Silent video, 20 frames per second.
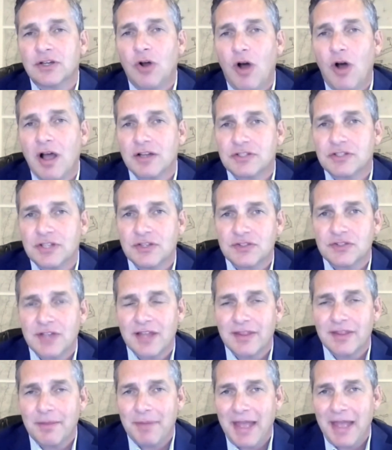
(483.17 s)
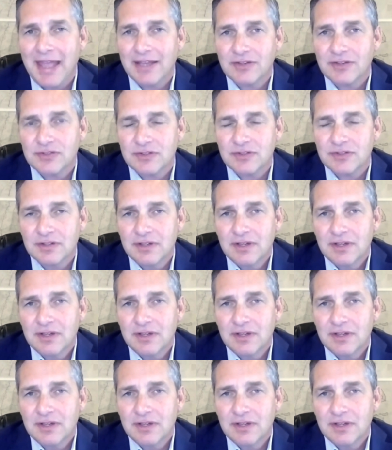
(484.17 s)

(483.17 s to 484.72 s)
cautious on the banks.